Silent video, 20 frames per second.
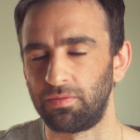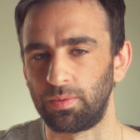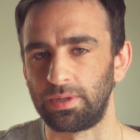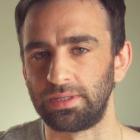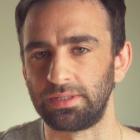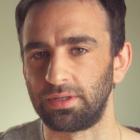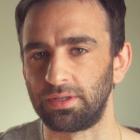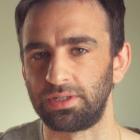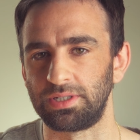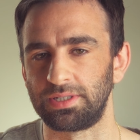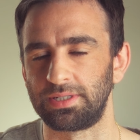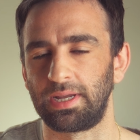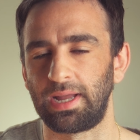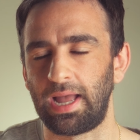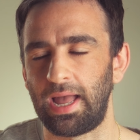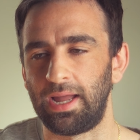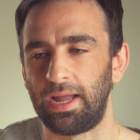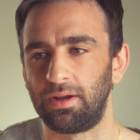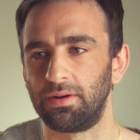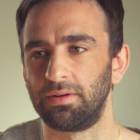ones are just like
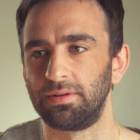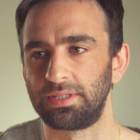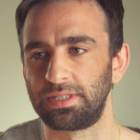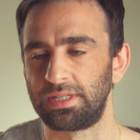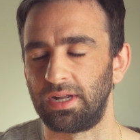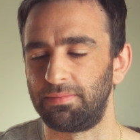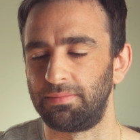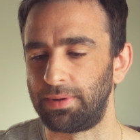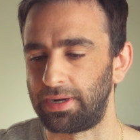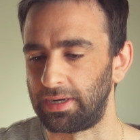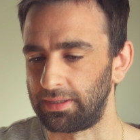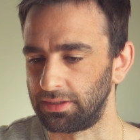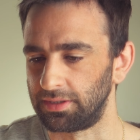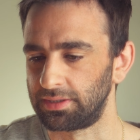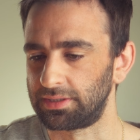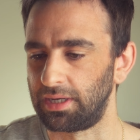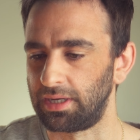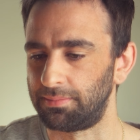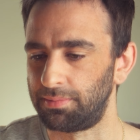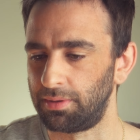anger and stuff, but I
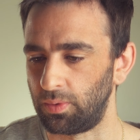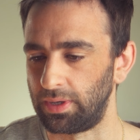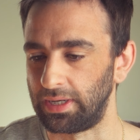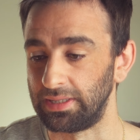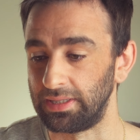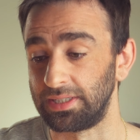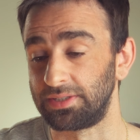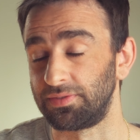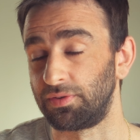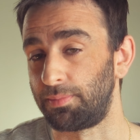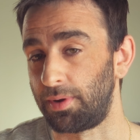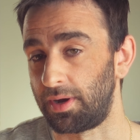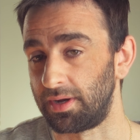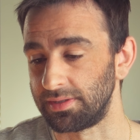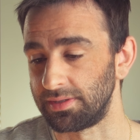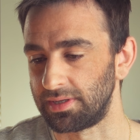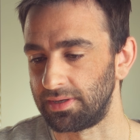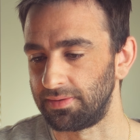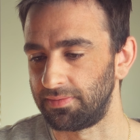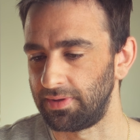looked up what he lists for
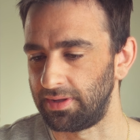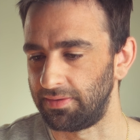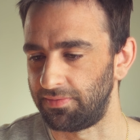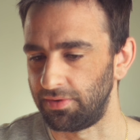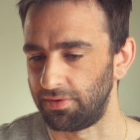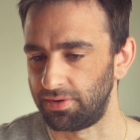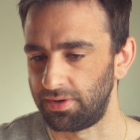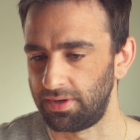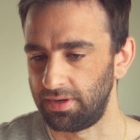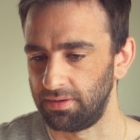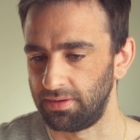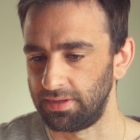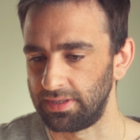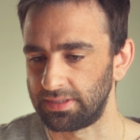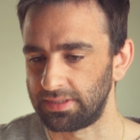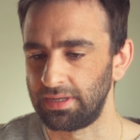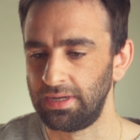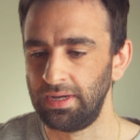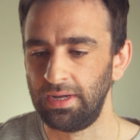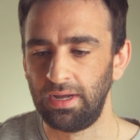positive. If you're
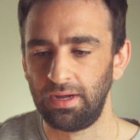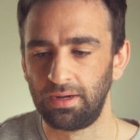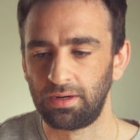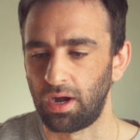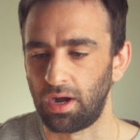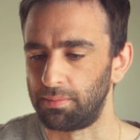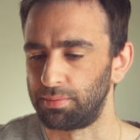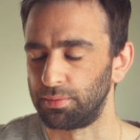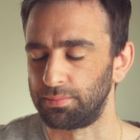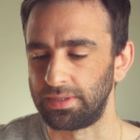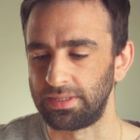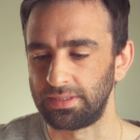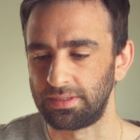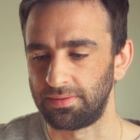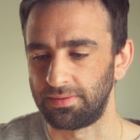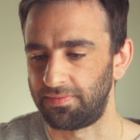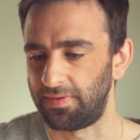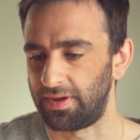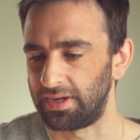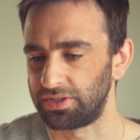curious, compliments,
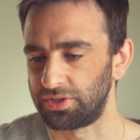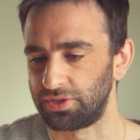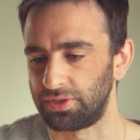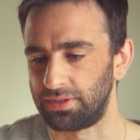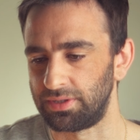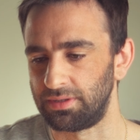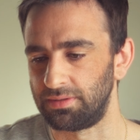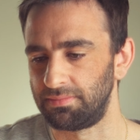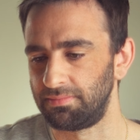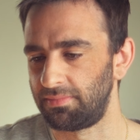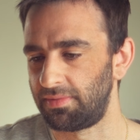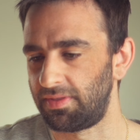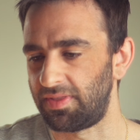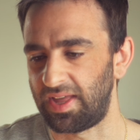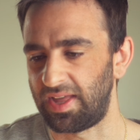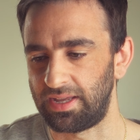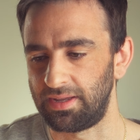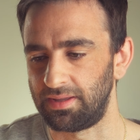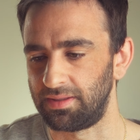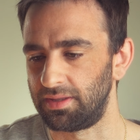affection,
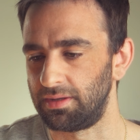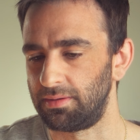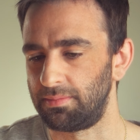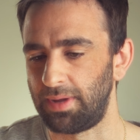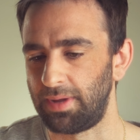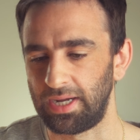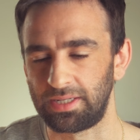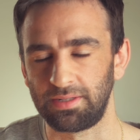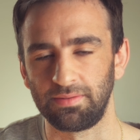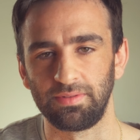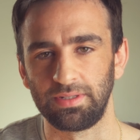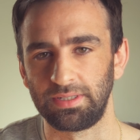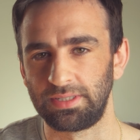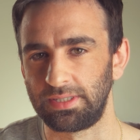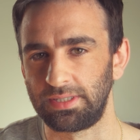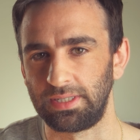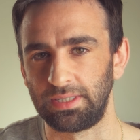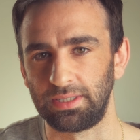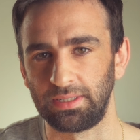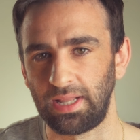thanking them, active
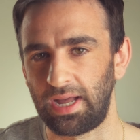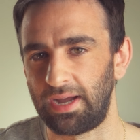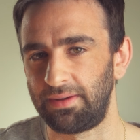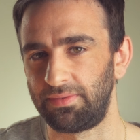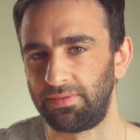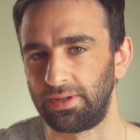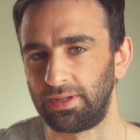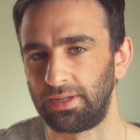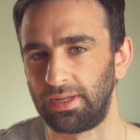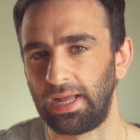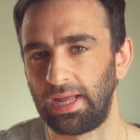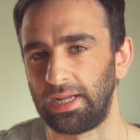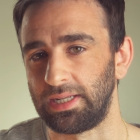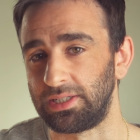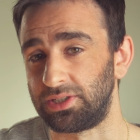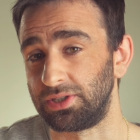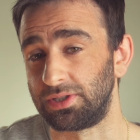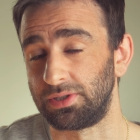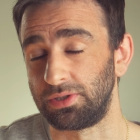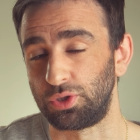listening, laughing, and
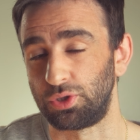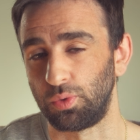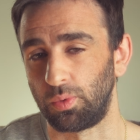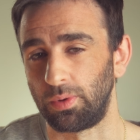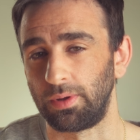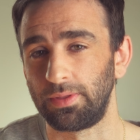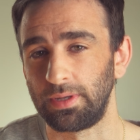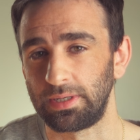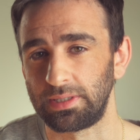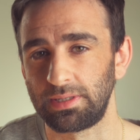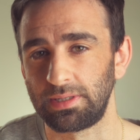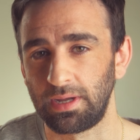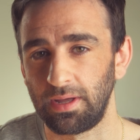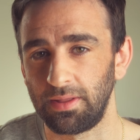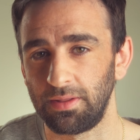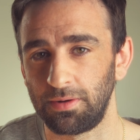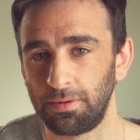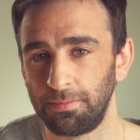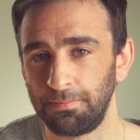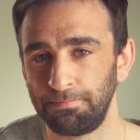just enjoying things
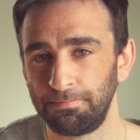together.